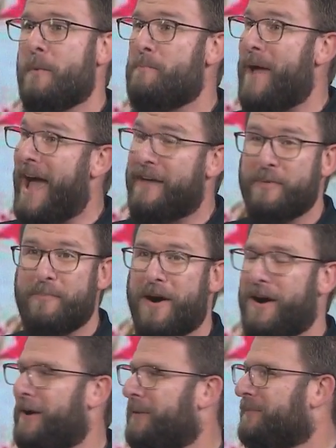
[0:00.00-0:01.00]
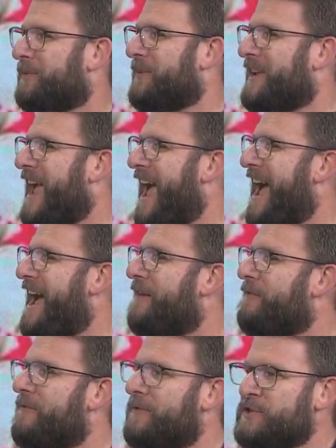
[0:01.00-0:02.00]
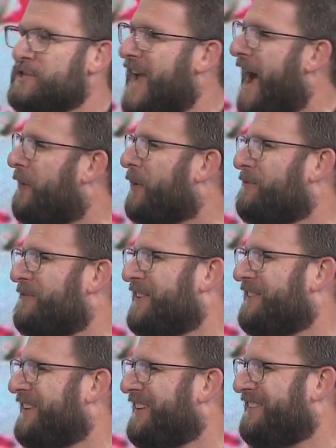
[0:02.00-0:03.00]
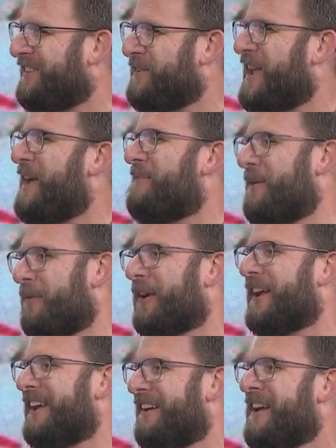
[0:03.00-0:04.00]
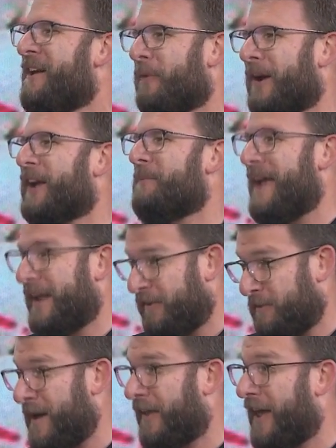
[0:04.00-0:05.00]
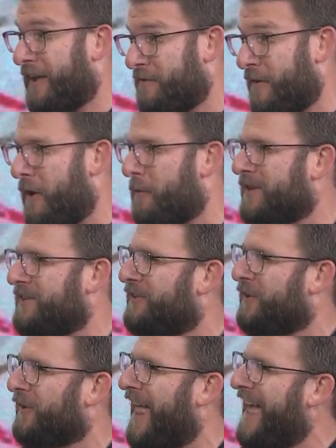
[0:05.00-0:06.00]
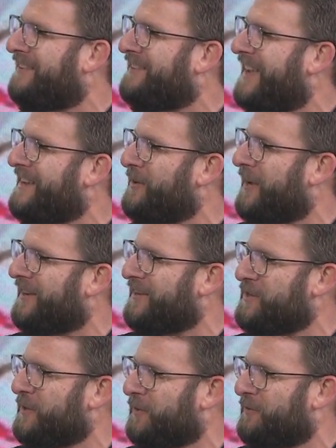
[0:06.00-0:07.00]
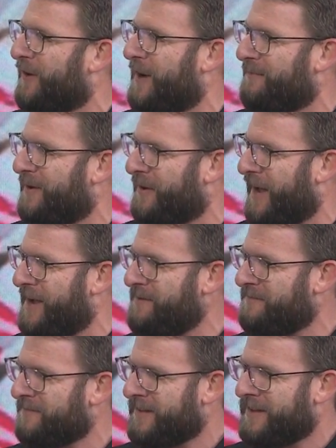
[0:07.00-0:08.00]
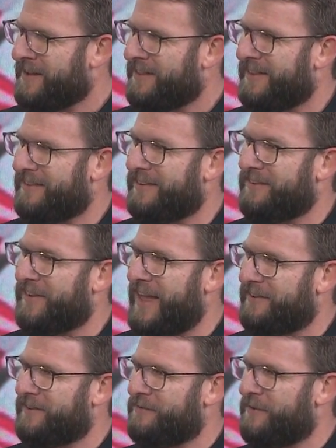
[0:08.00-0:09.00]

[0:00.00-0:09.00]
bath bombs, we oh, have wow. shower fizzies, you name it. We're gonna we're gonna make it smell like fall, which is your last set you okay, get to choose from. Okay. Let's see. This is slice of